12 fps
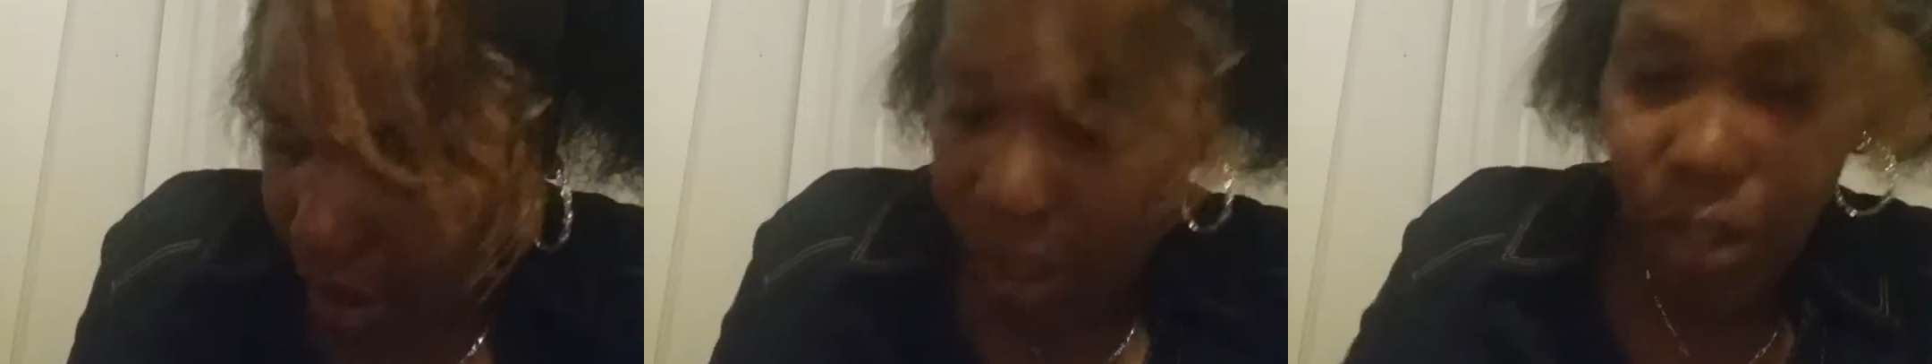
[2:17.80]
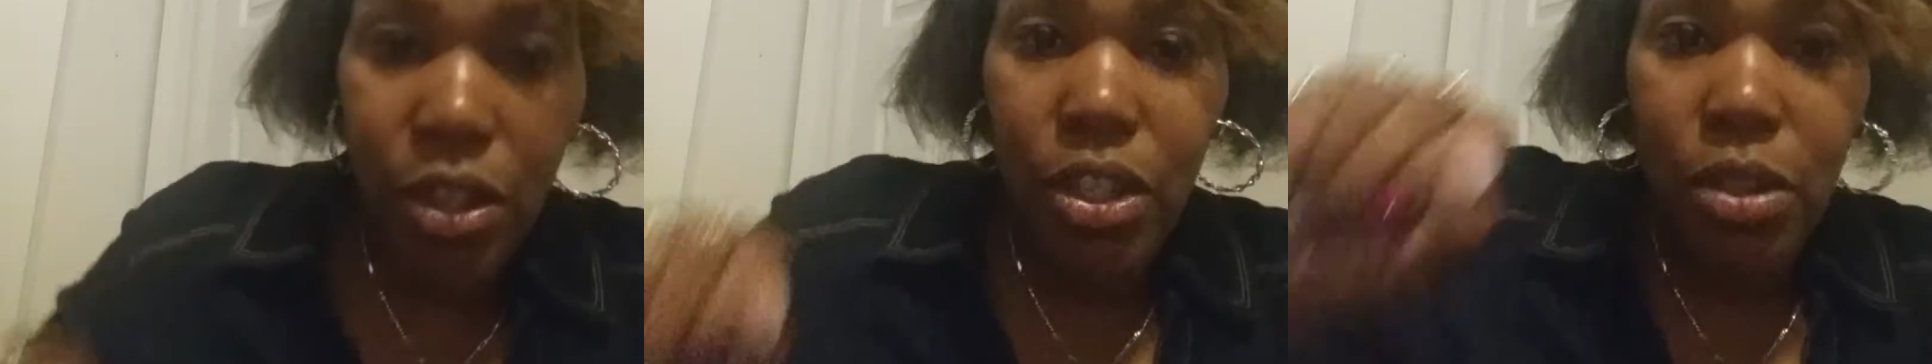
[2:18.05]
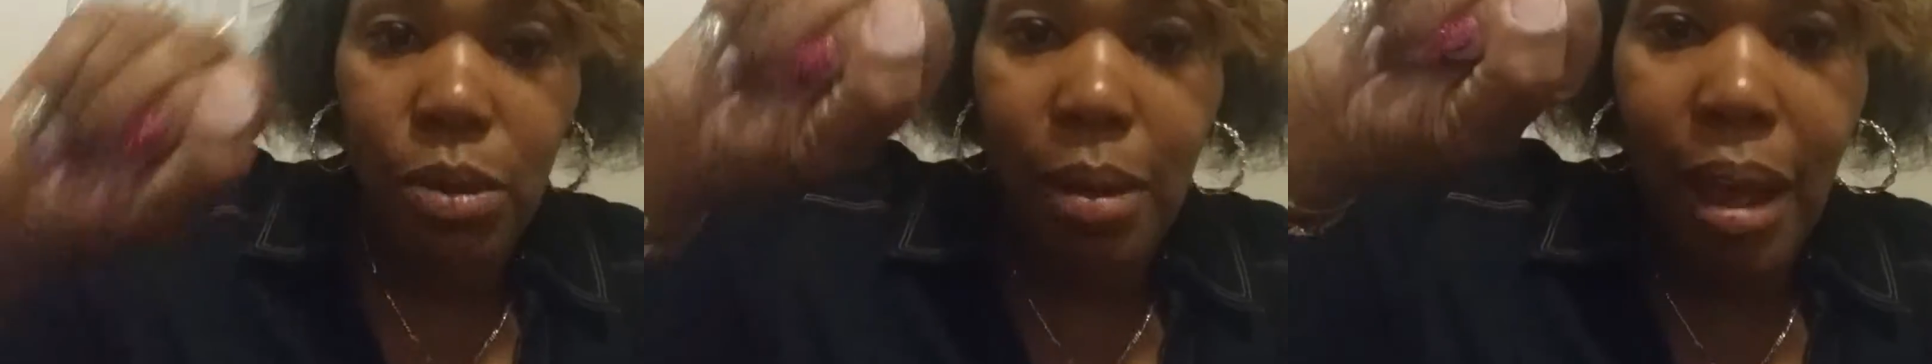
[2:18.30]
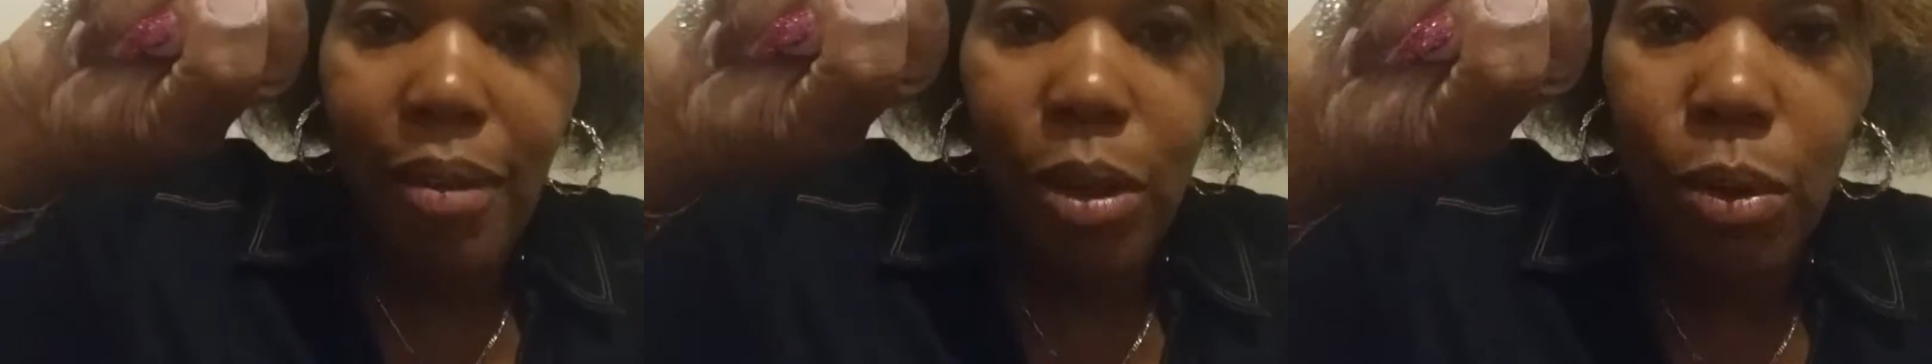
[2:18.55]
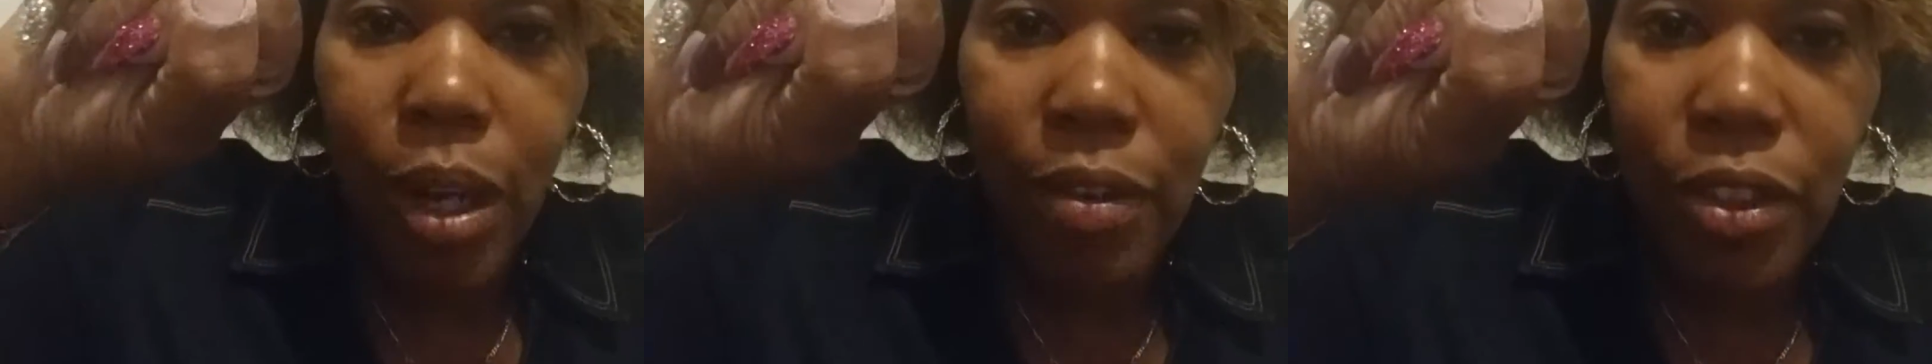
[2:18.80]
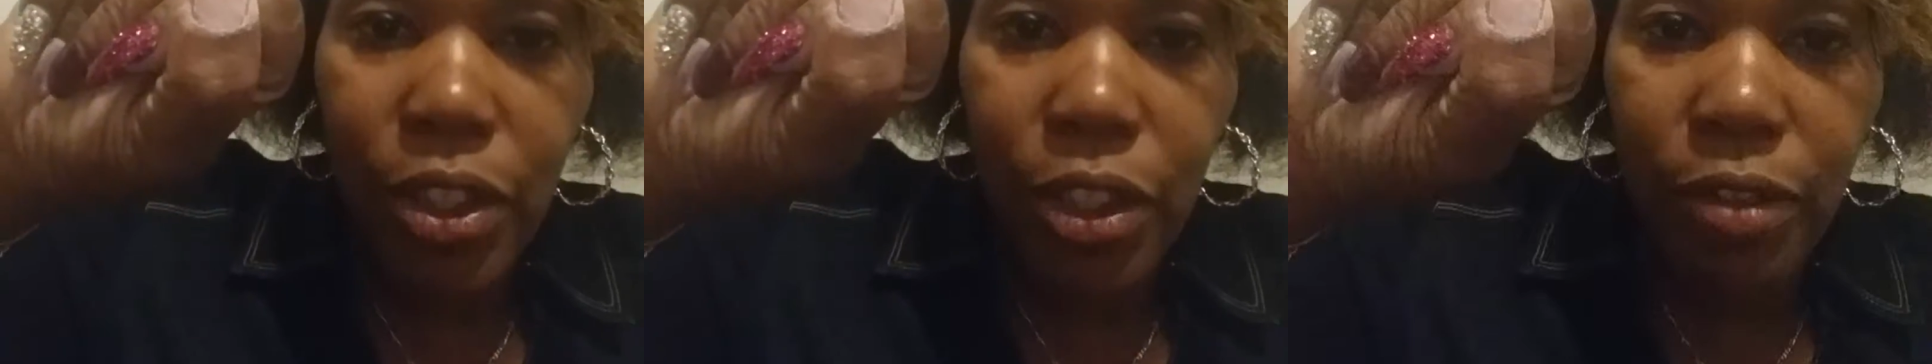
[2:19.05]
And so you just want to have a
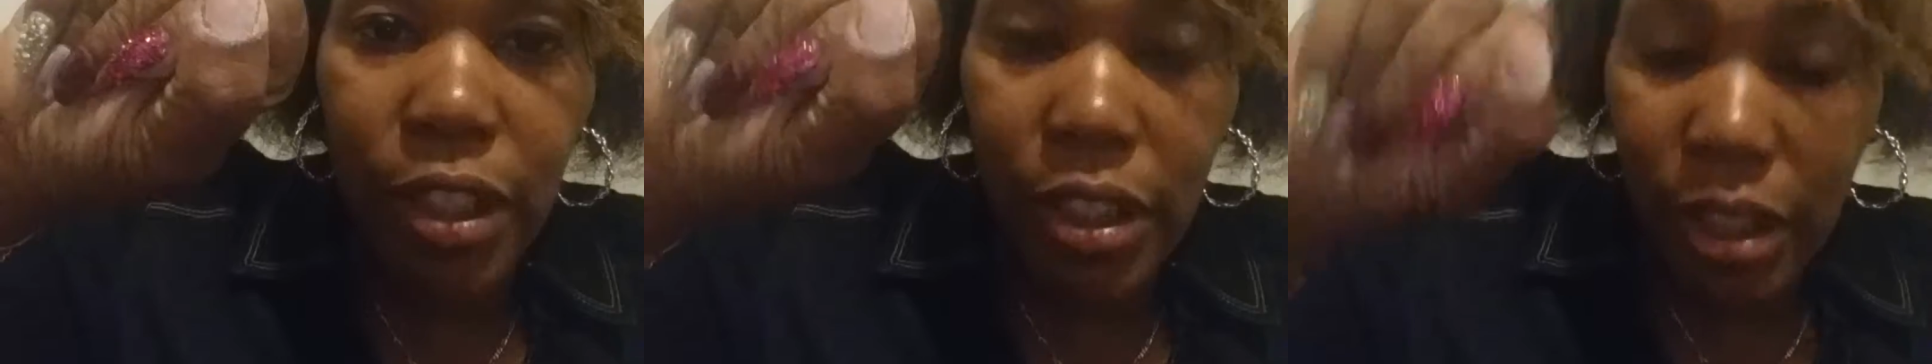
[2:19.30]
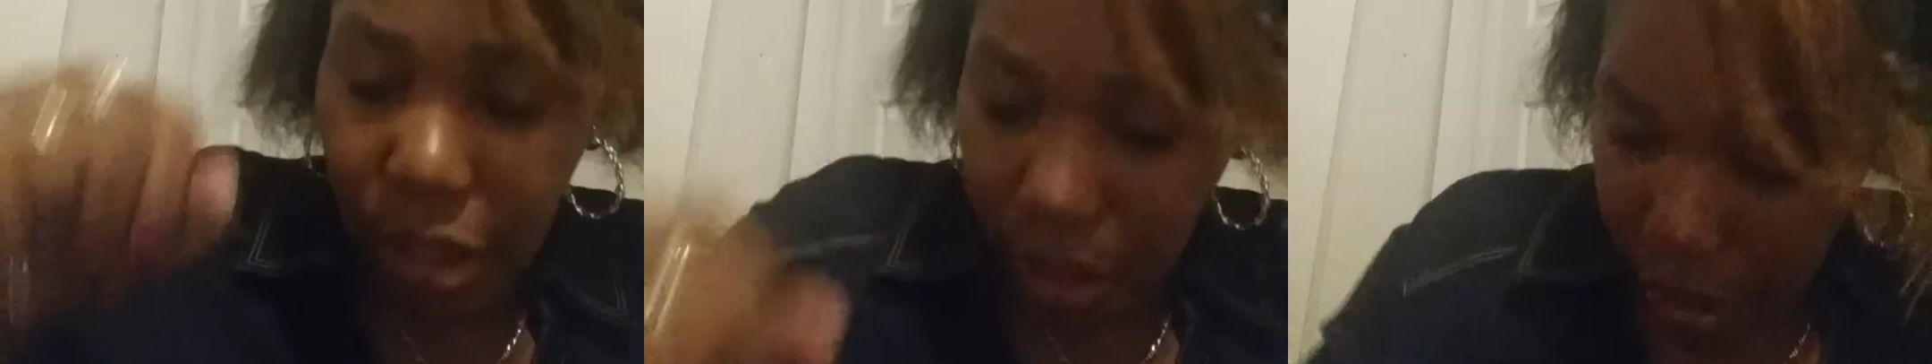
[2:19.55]
rough surface.